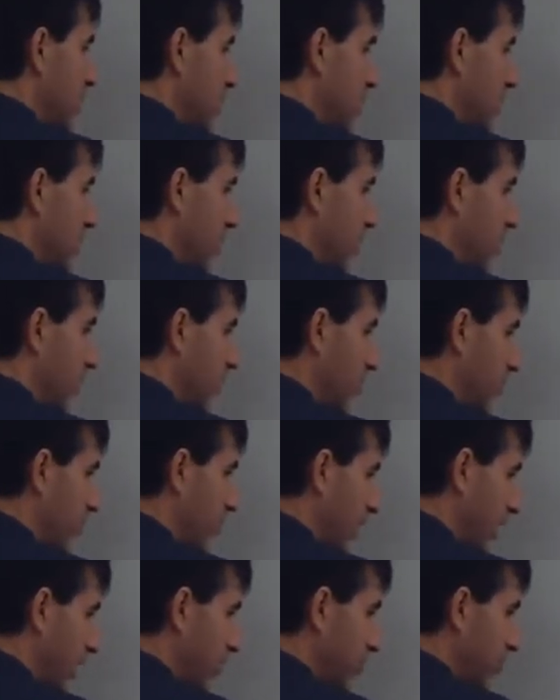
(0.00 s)
see I go
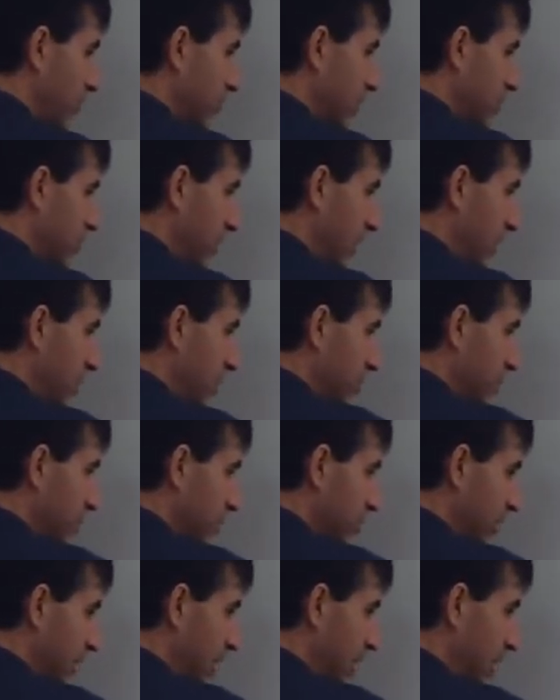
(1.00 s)
5 plus 5 plus
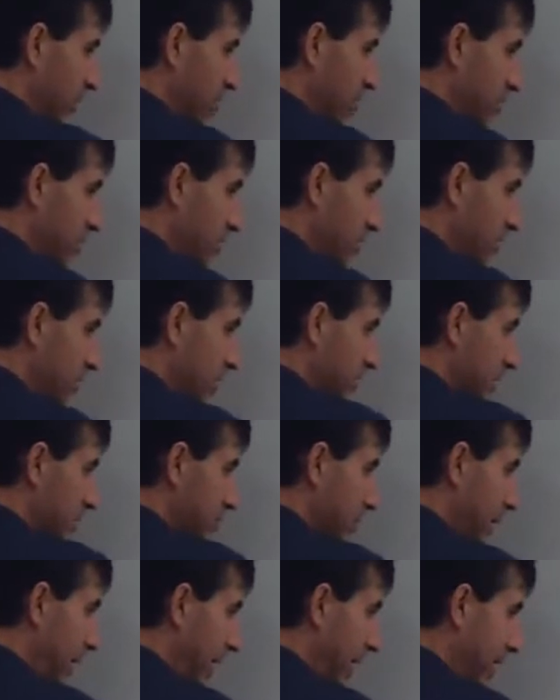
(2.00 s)
5. If you see this
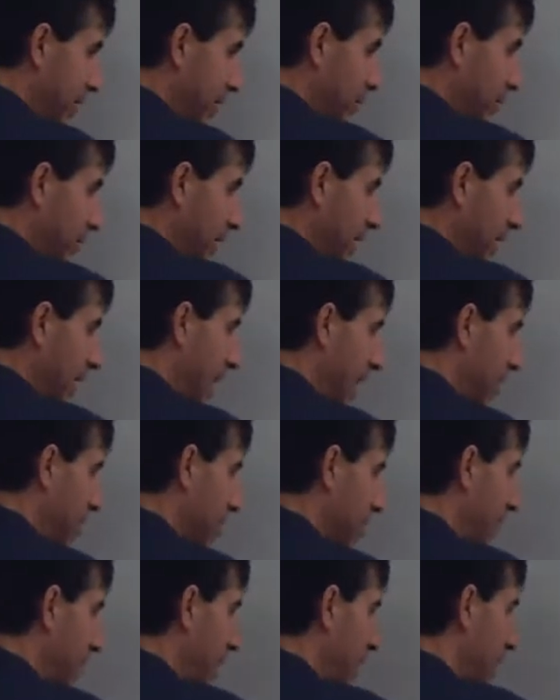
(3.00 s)
pattern where I add
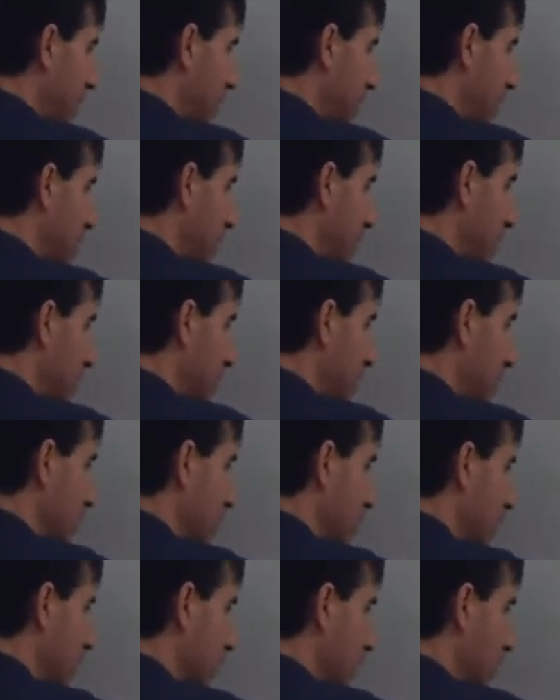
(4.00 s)
5, it's going to be
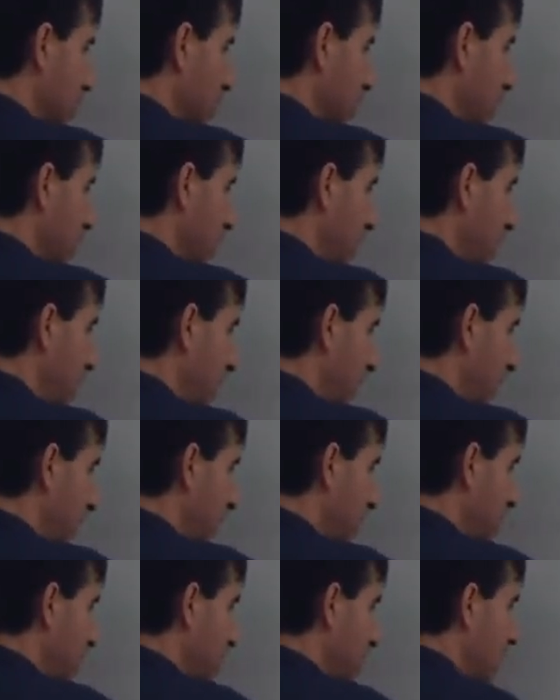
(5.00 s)

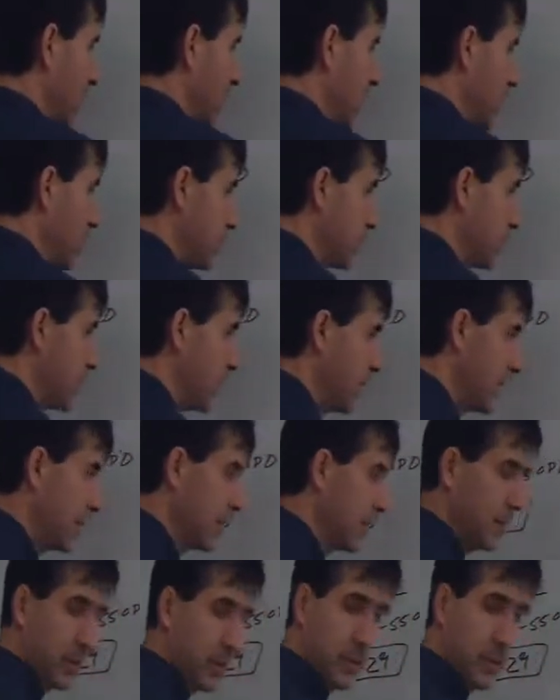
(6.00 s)
5 times n.